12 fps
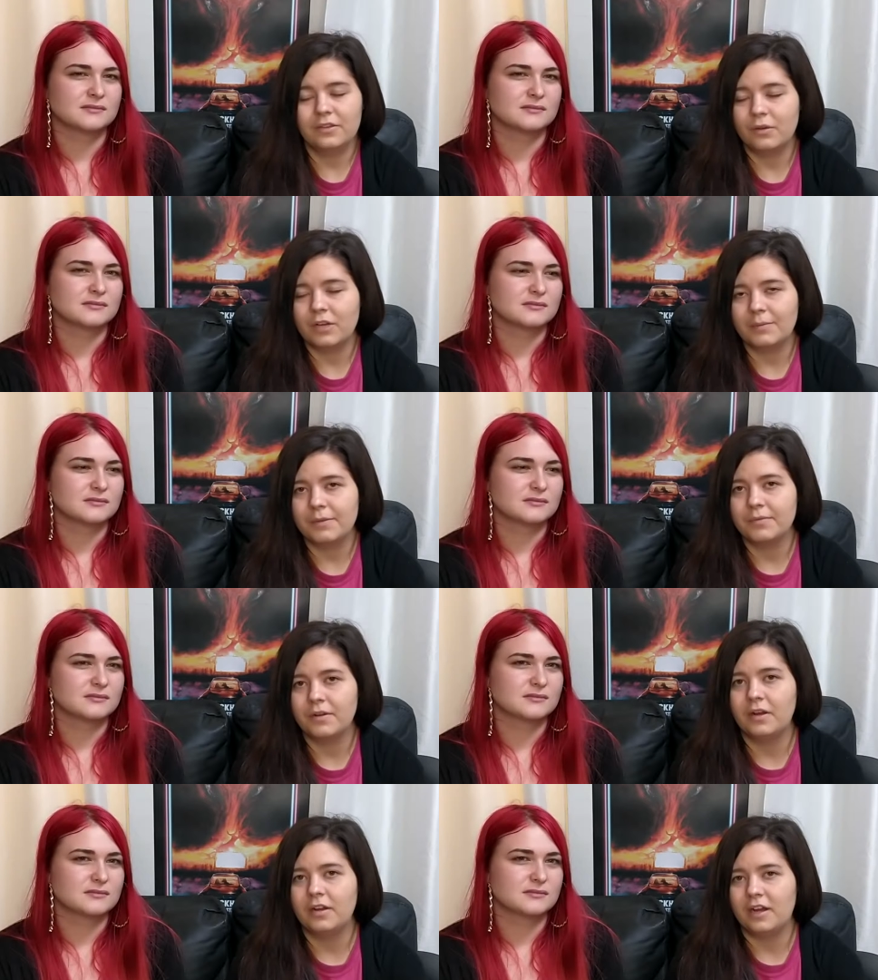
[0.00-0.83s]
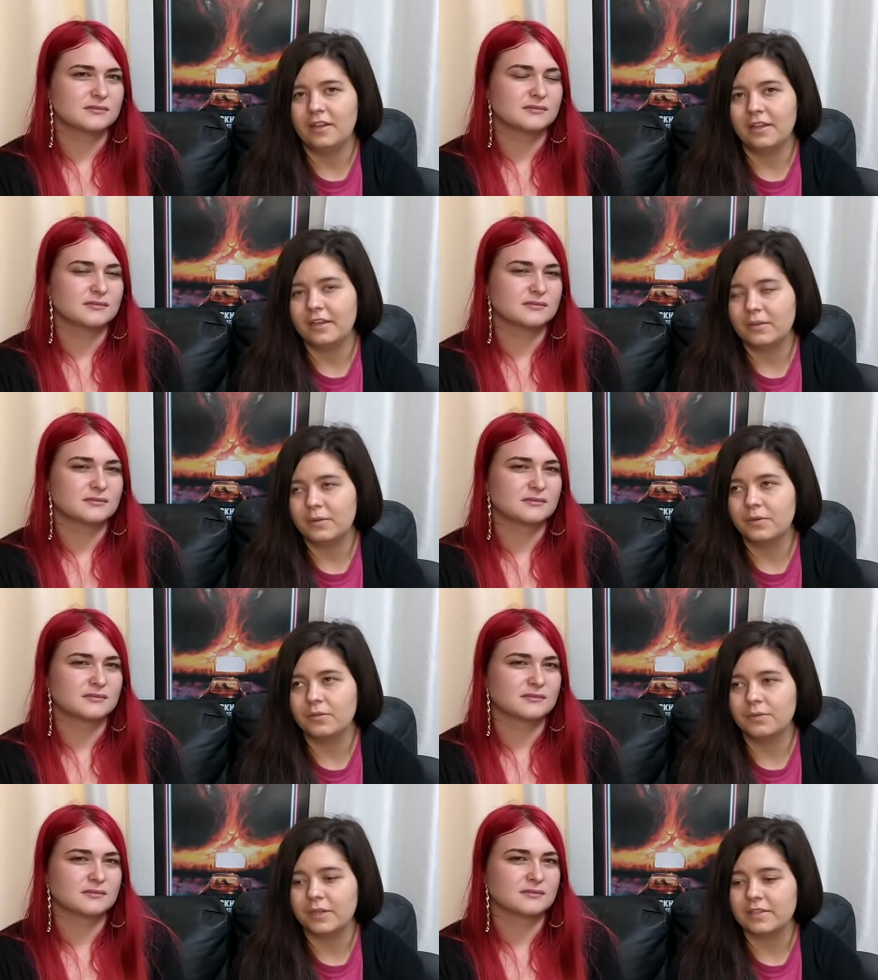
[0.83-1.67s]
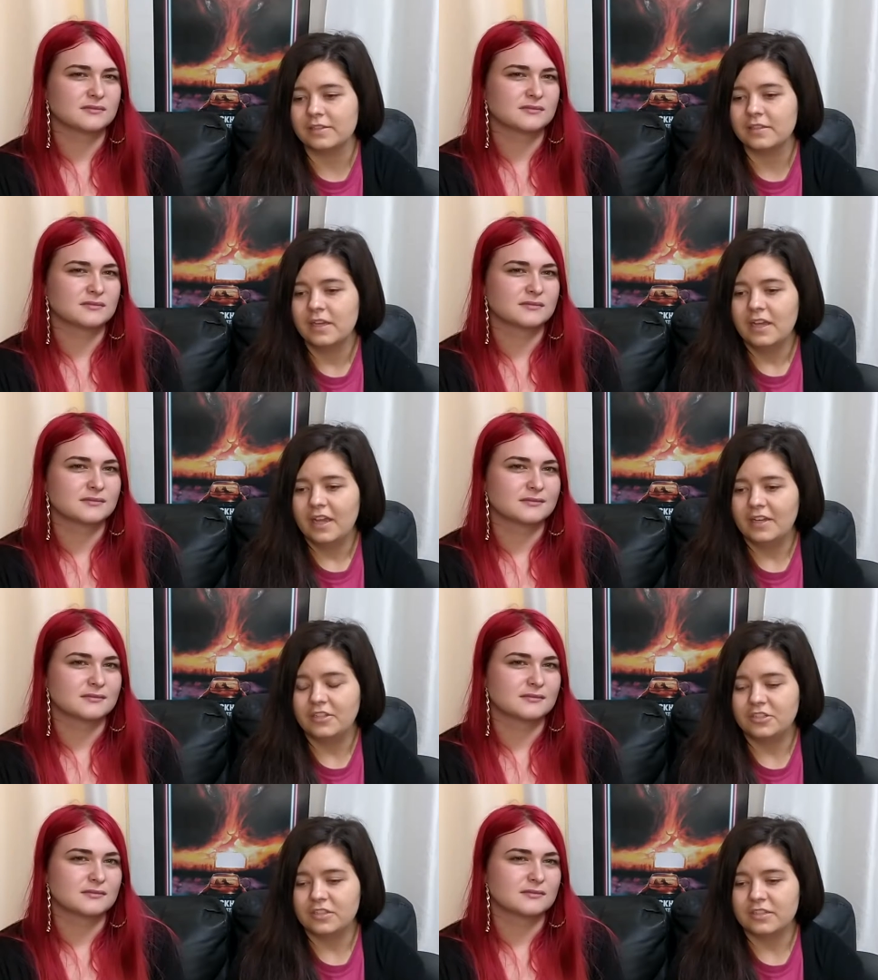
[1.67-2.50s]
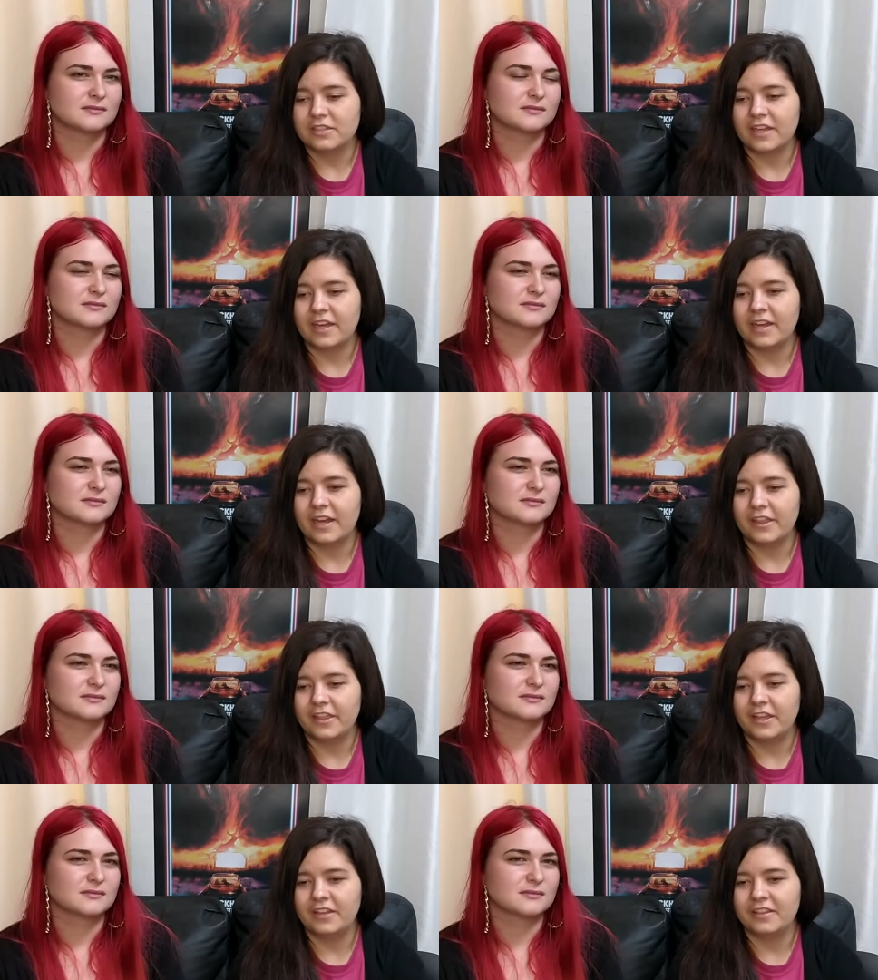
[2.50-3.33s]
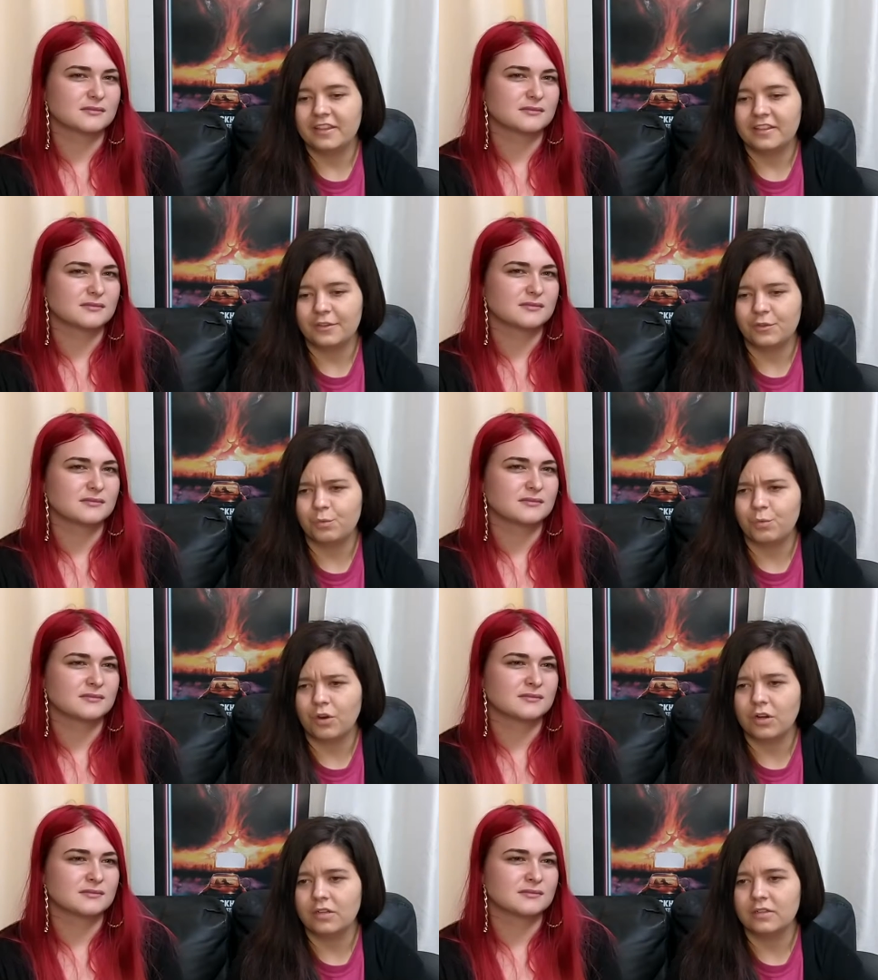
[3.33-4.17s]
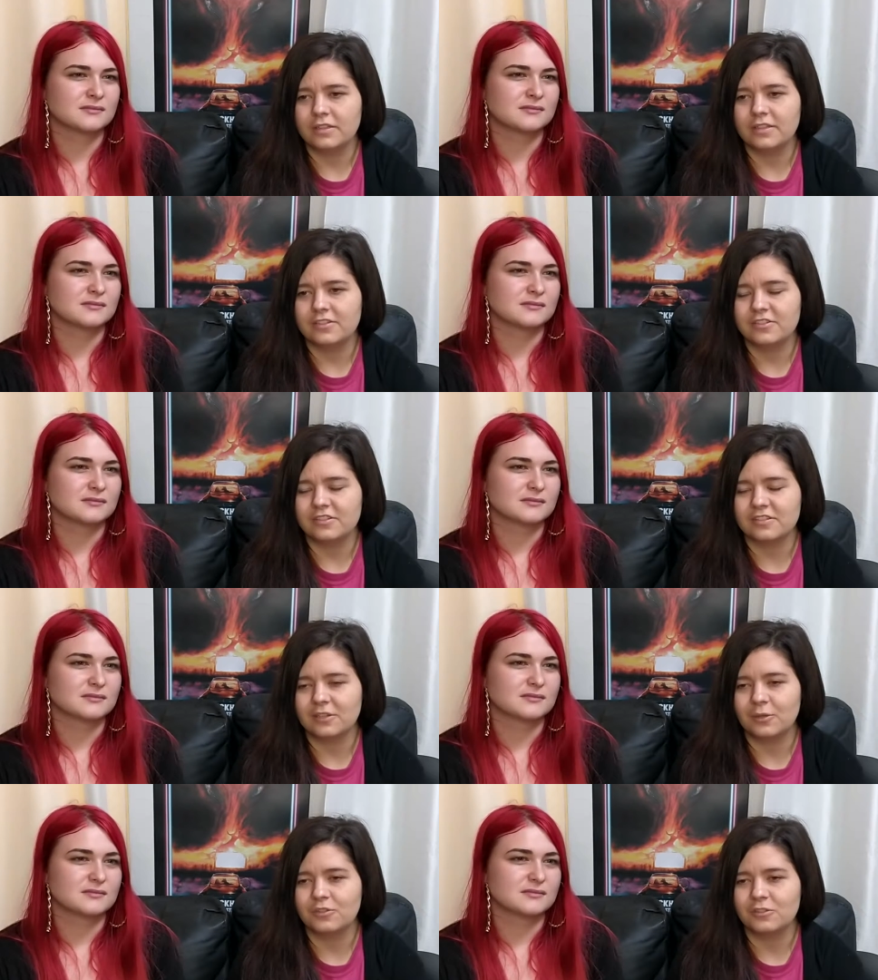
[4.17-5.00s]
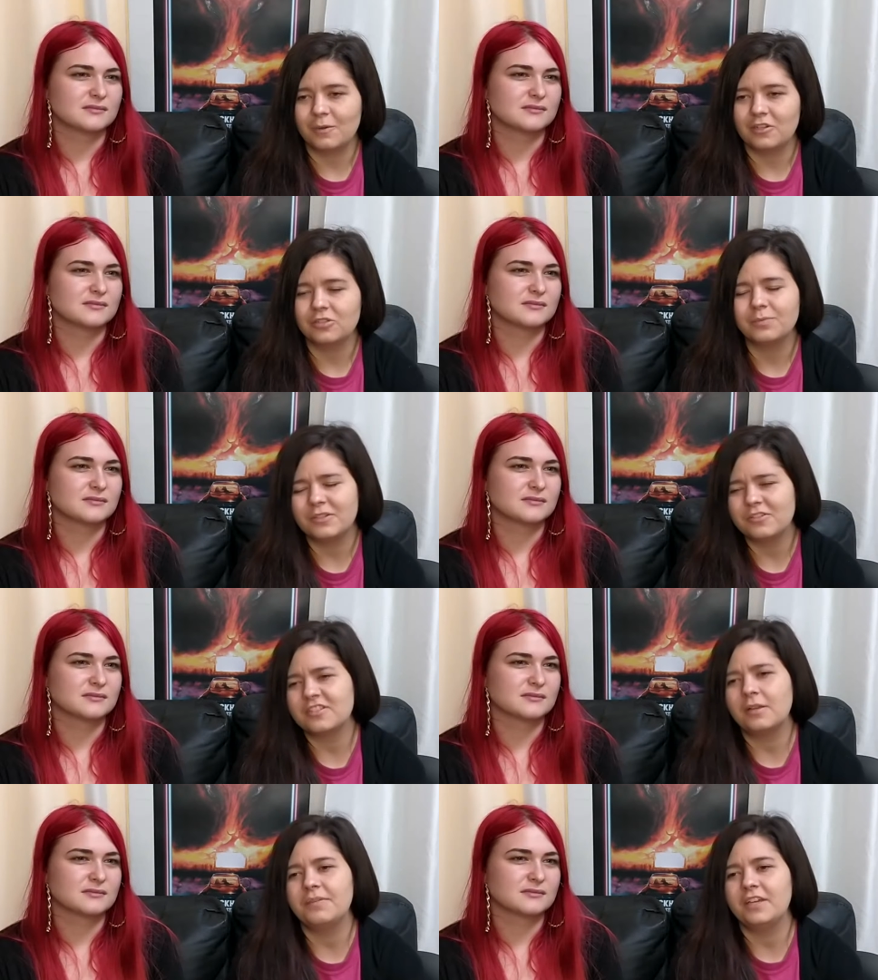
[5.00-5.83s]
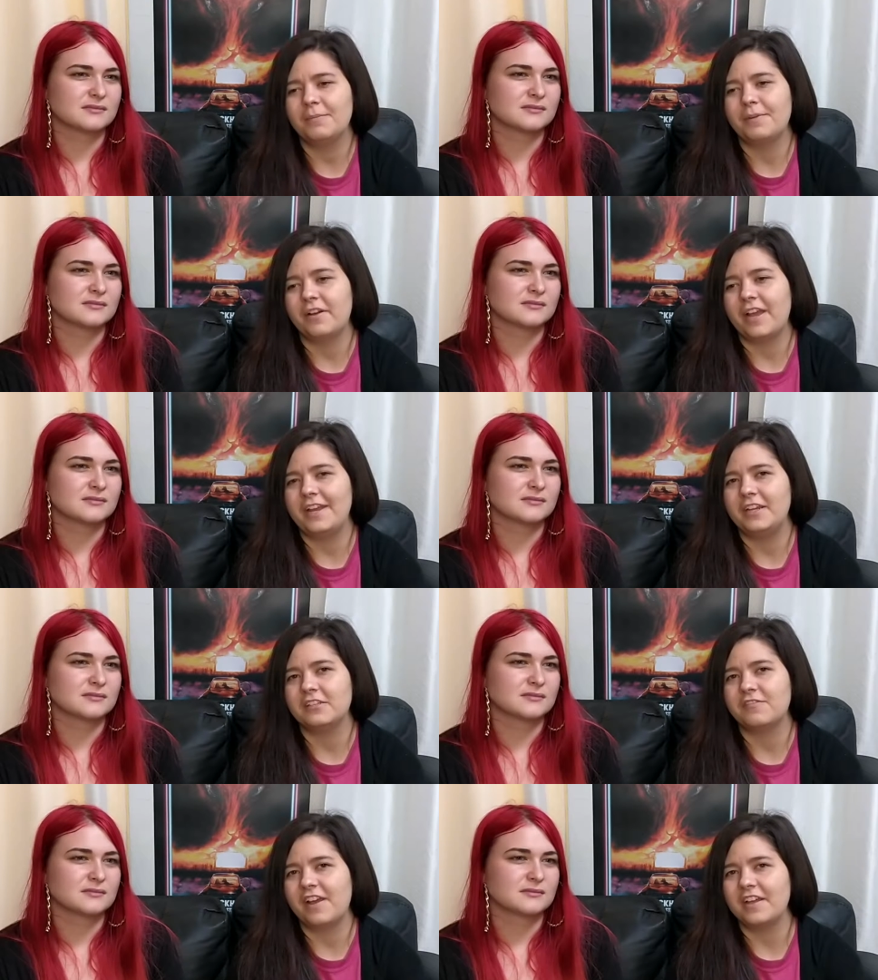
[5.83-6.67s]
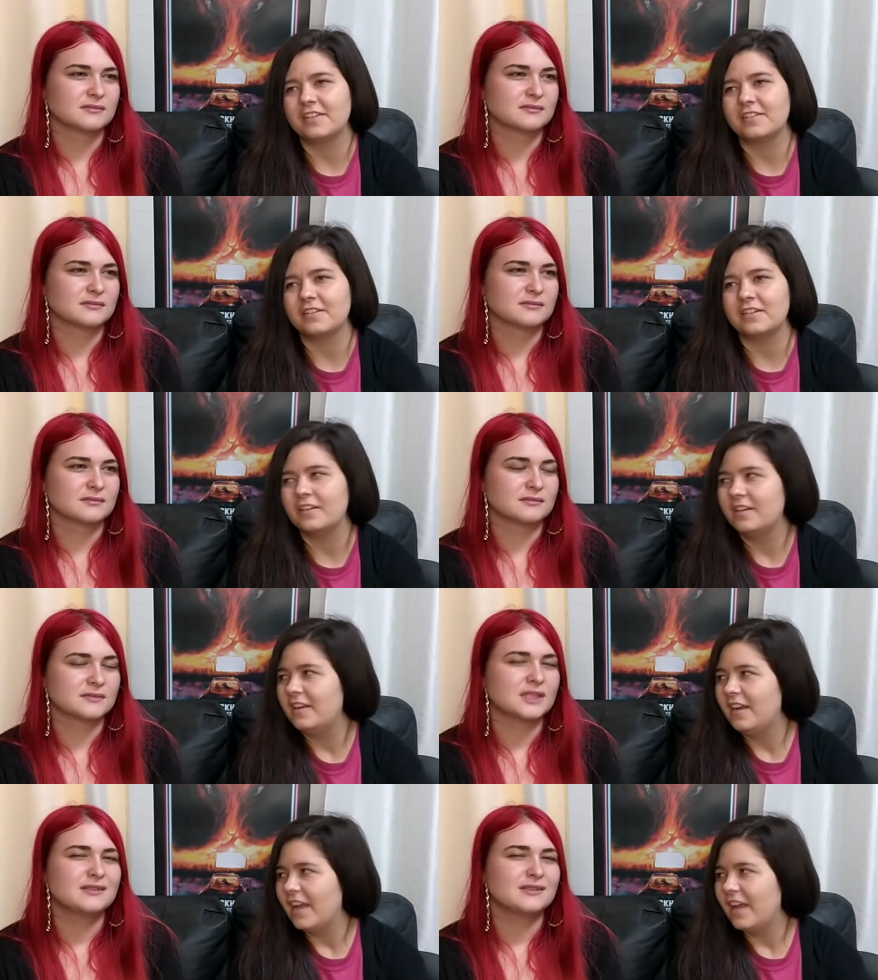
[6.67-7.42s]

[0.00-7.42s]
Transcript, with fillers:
Speaker 1: don't get me wrong, I like Lord of the Rings. It's just that I think that this world is just so special. But there's something about '80s fantasy.